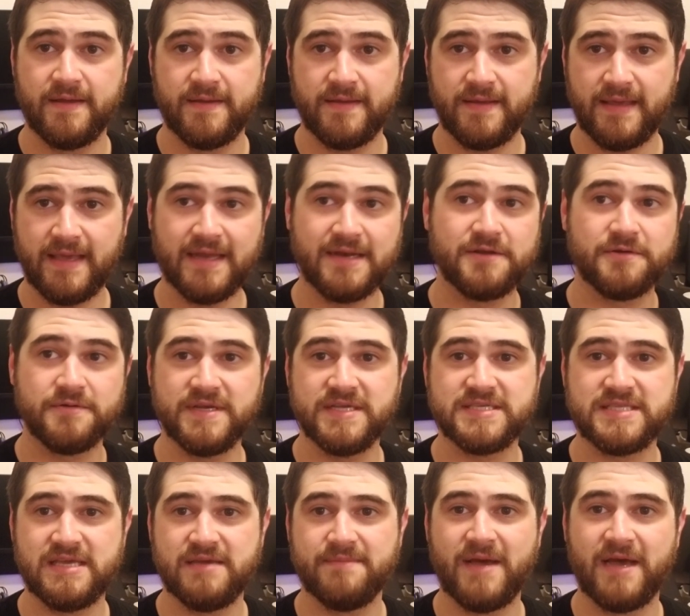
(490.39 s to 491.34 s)

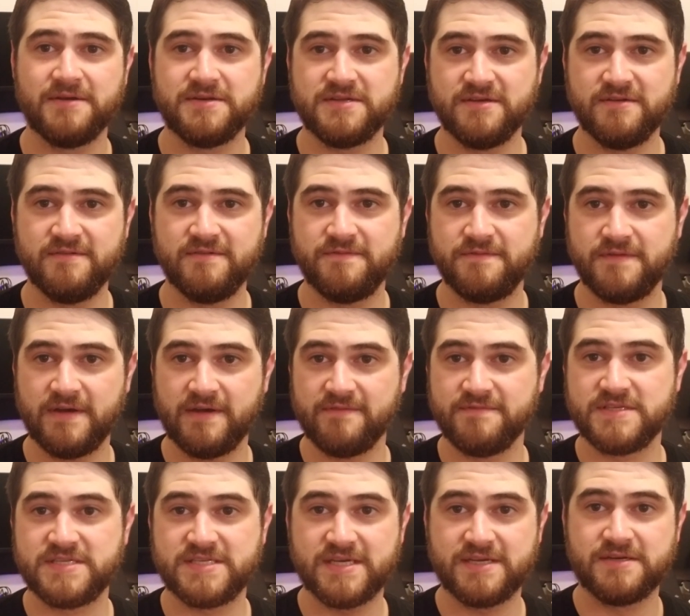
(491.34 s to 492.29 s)
increase the amount of
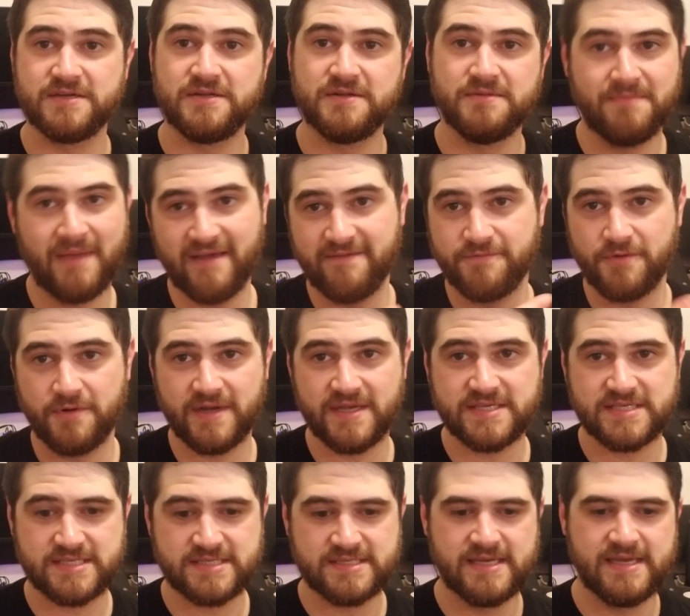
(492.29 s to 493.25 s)
signal, my
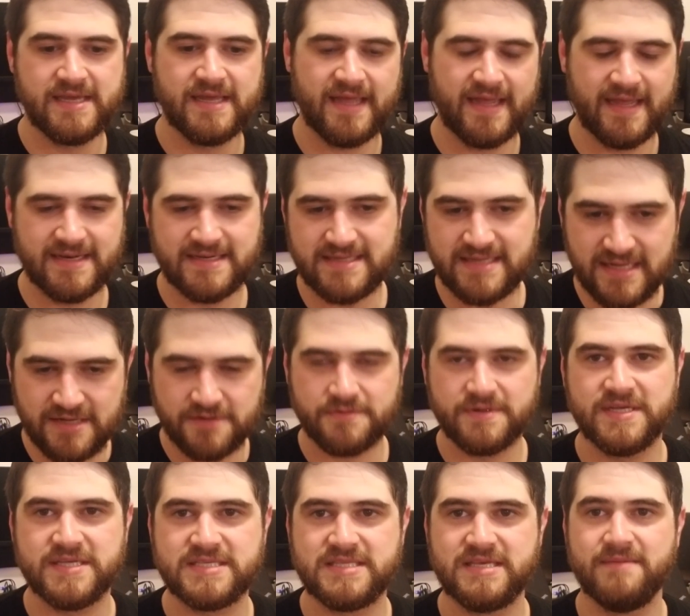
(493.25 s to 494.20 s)
voice, and
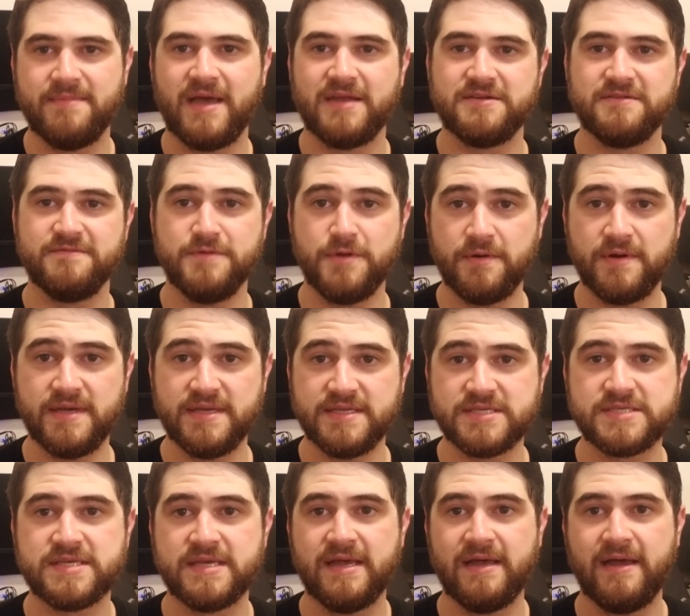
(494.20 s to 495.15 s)
decrease the amount of
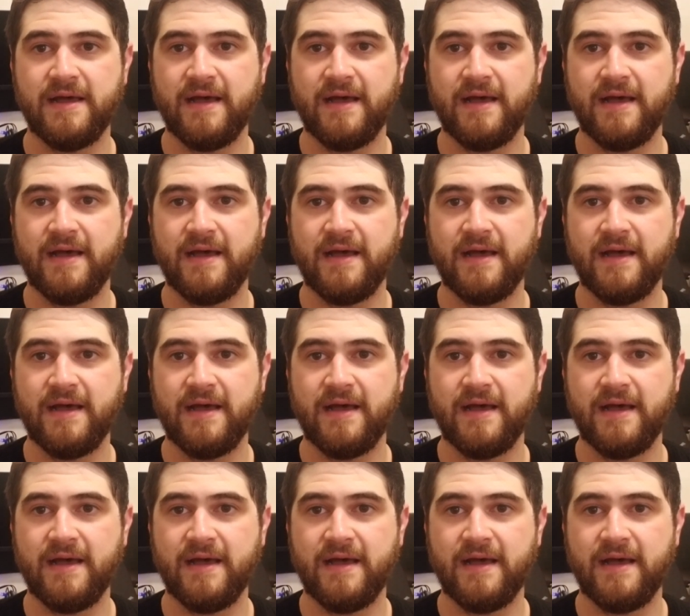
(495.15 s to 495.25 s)
noise.